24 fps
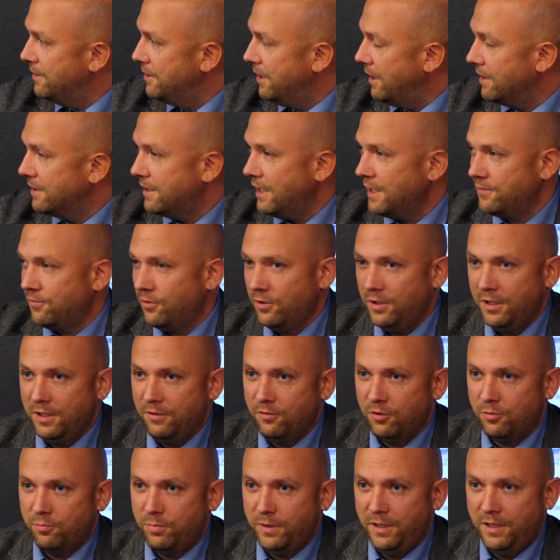successfully
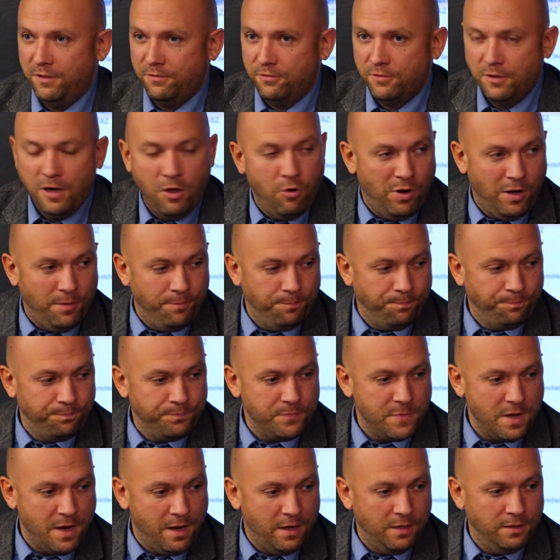would be even lower.
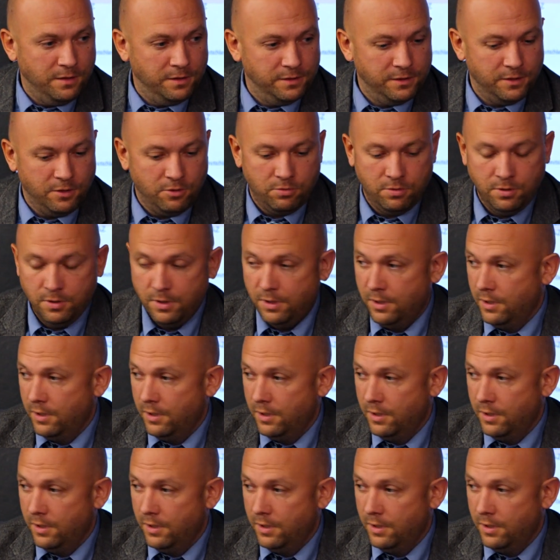Yeah, so